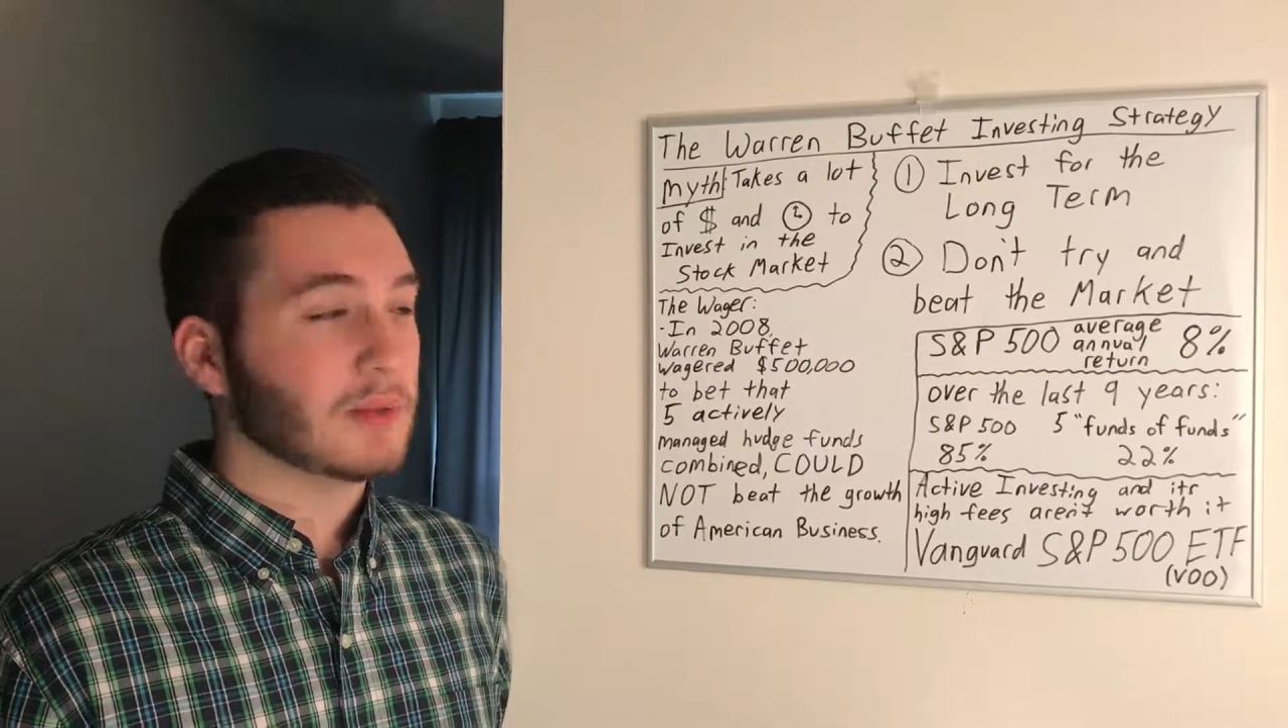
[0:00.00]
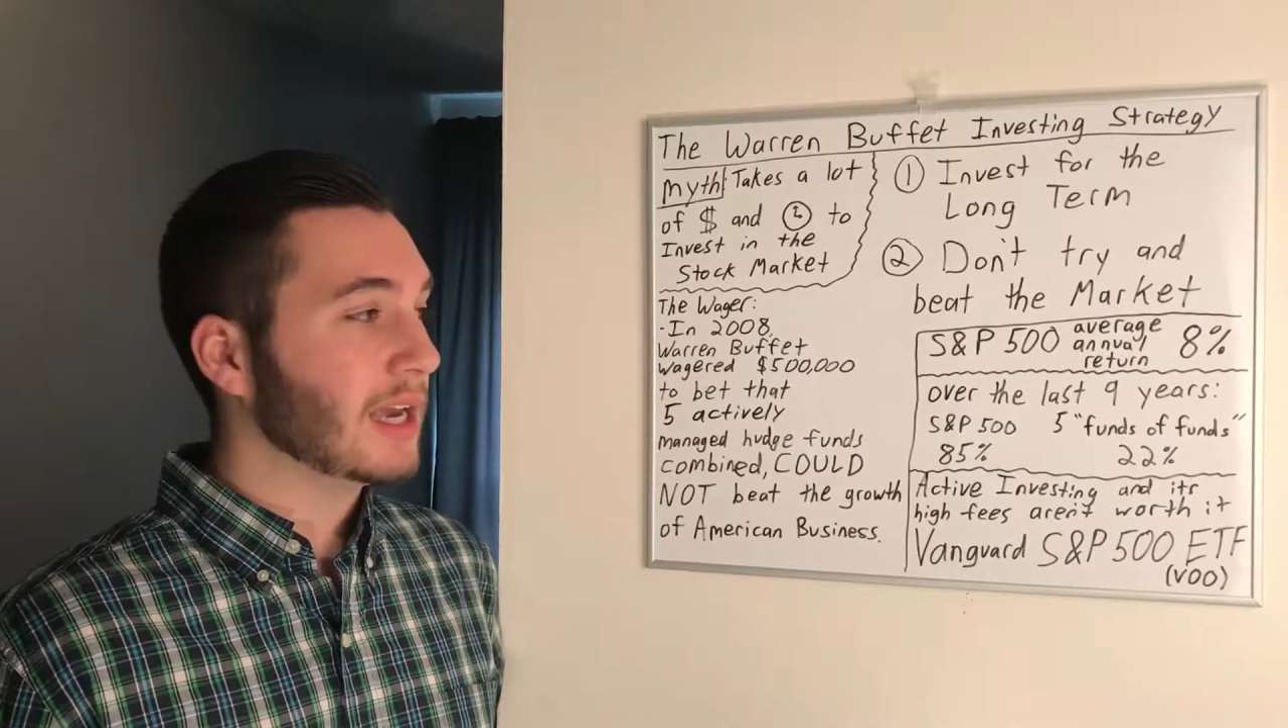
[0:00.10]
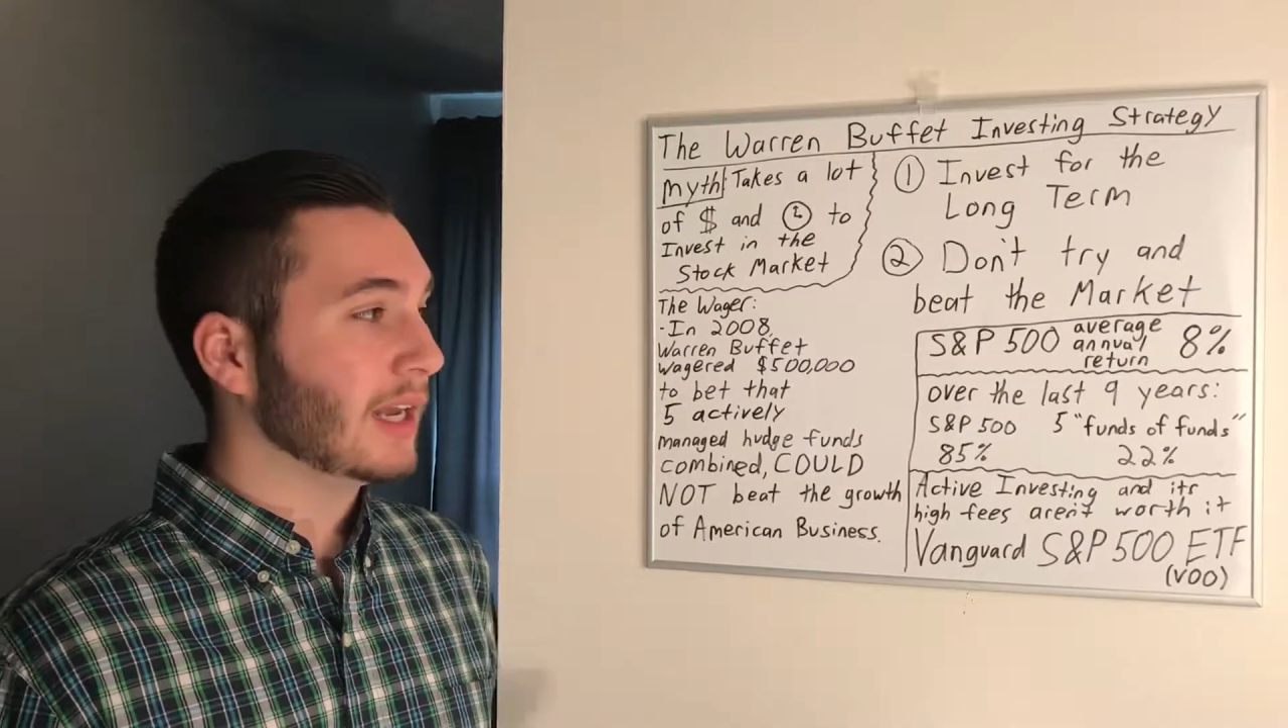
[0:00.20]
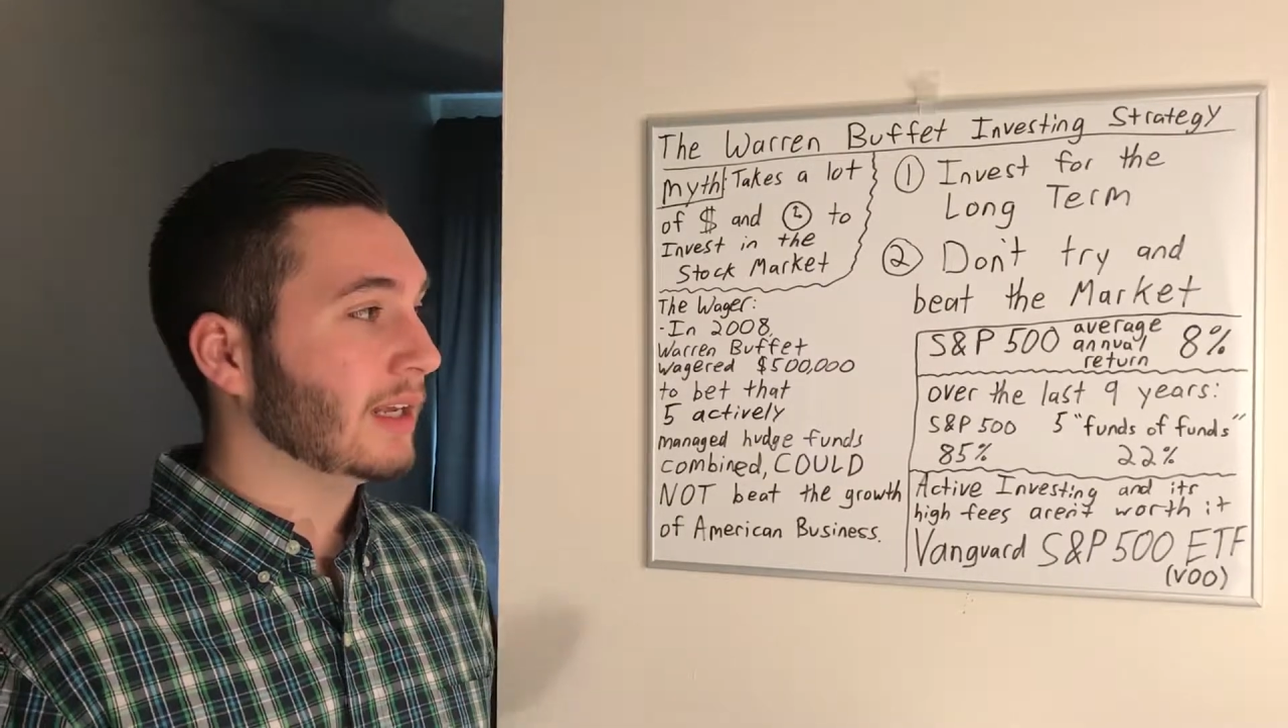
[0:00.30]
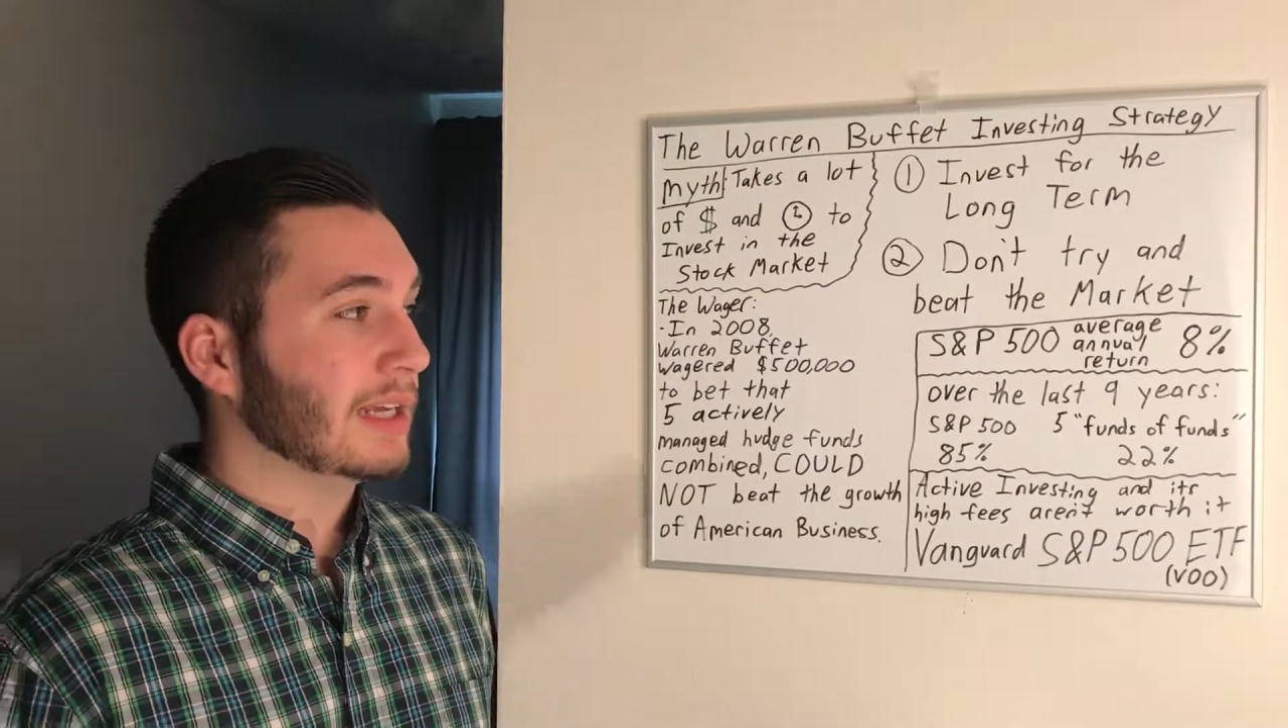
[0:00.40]
the
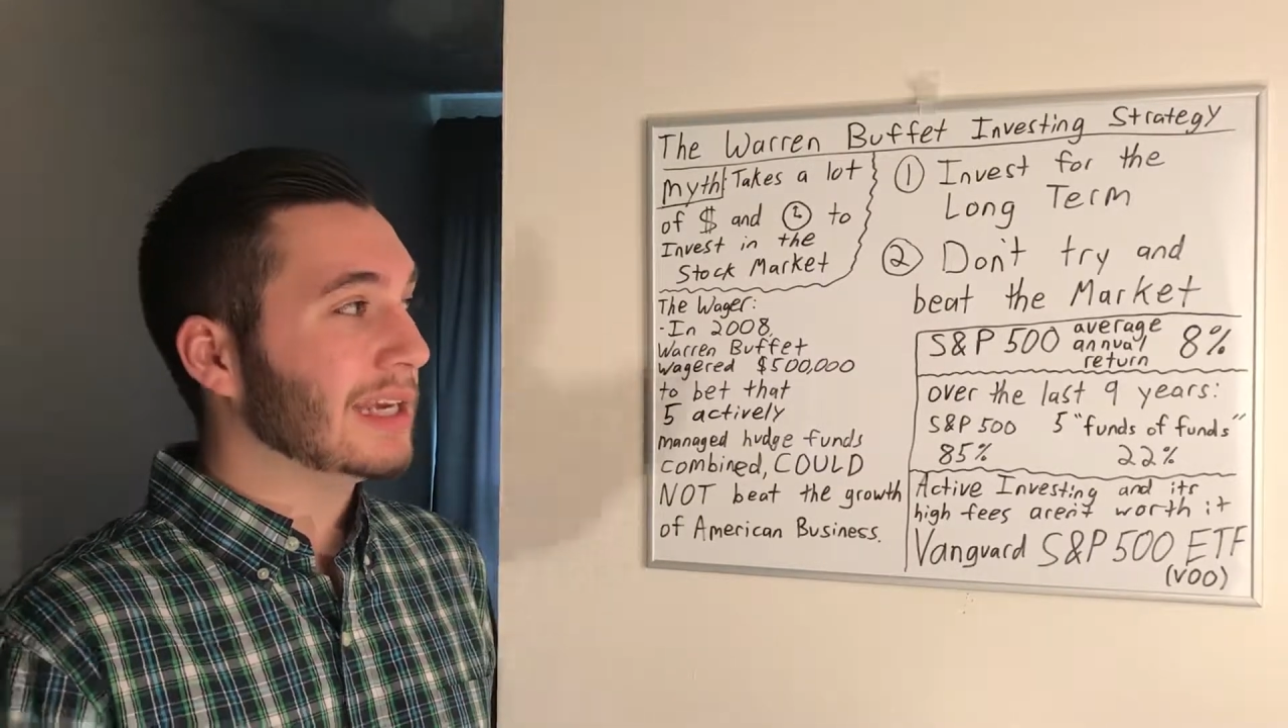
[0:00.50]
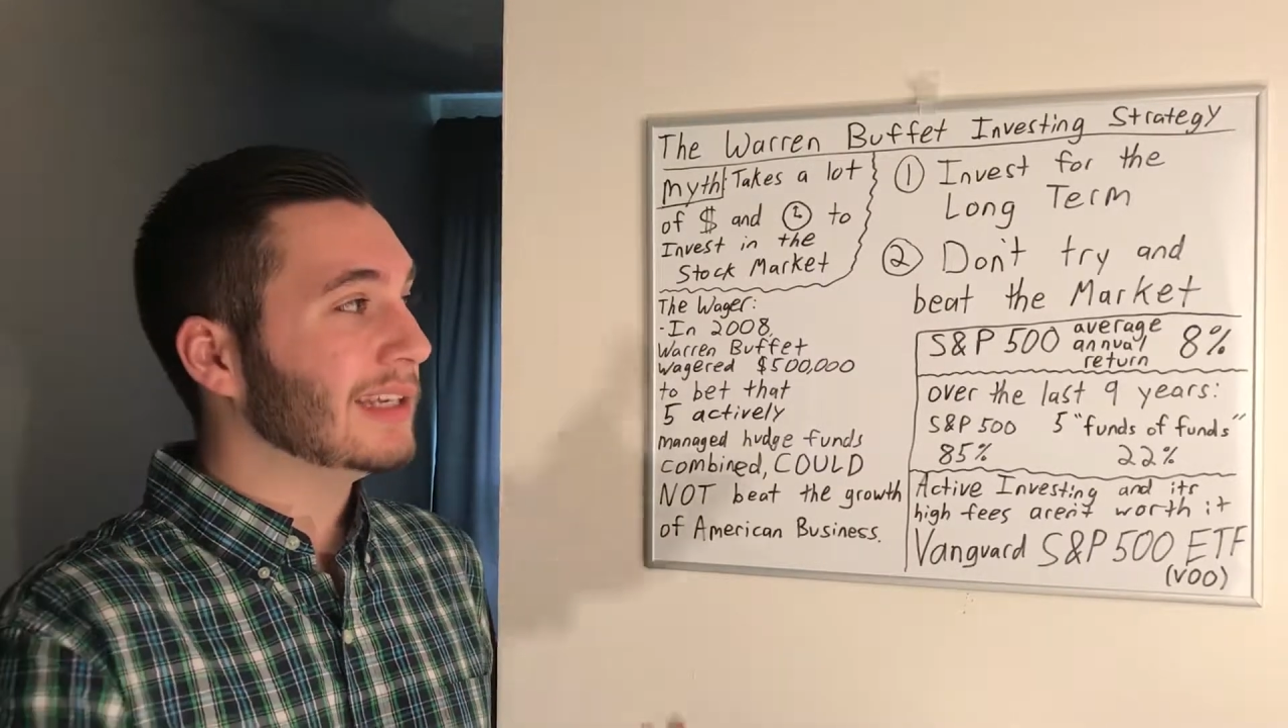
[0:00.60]
planet,